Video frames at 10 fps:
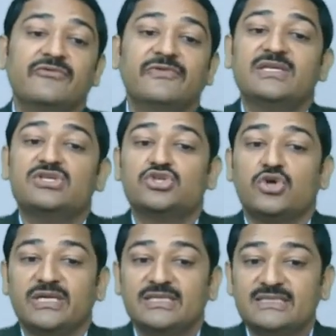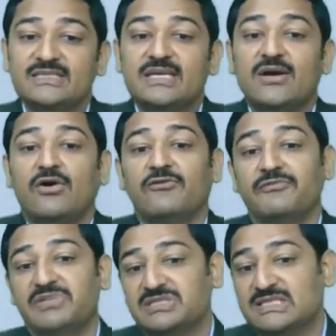with the choice of
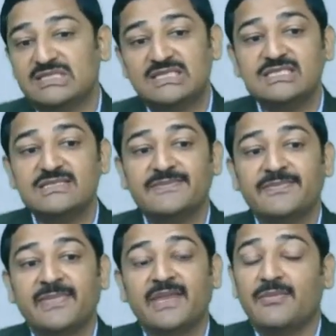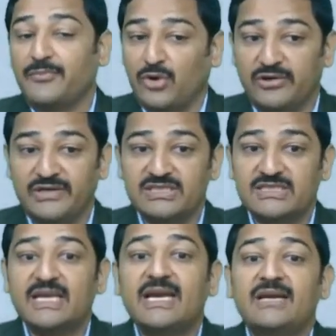businesses,
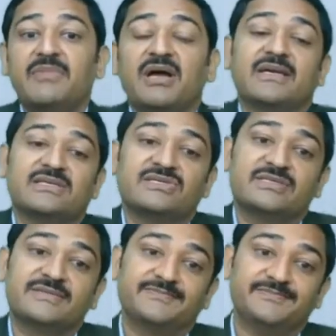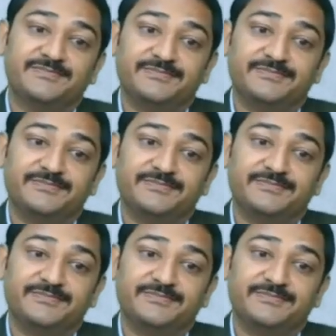products, and markets.